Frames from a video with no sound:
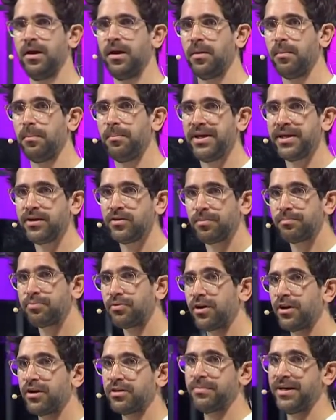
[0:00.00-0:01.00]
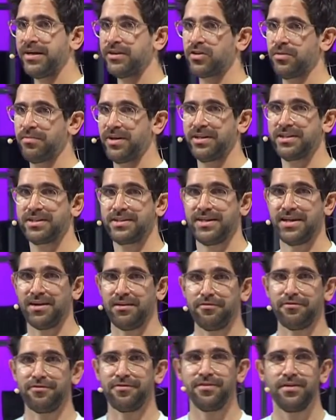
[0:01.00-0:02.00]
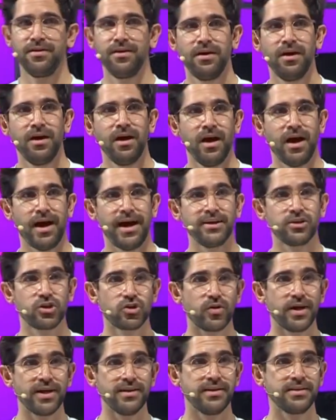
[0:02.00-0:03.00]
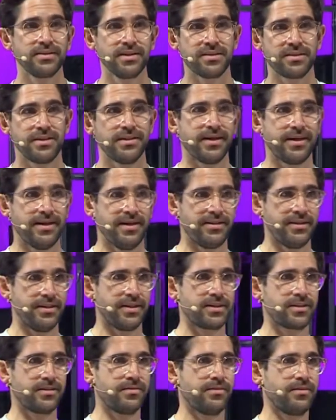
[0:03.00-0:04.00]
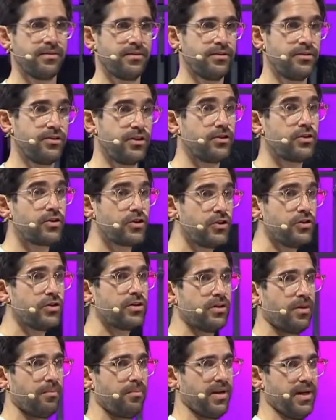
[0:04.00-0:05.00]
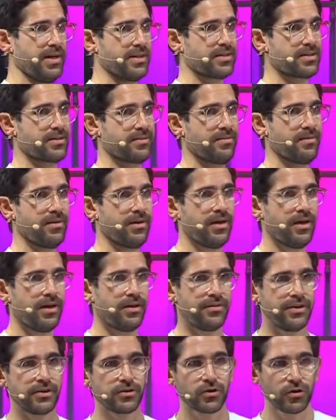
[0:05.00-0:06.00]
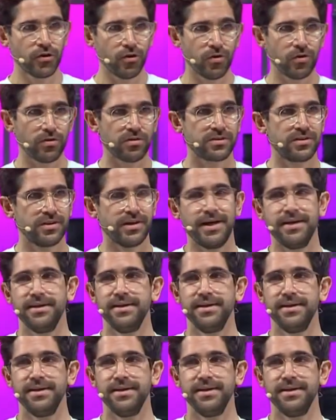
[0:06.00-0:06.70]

Being a product manager myself, I tried existing analytics. They're too complex. They're cold and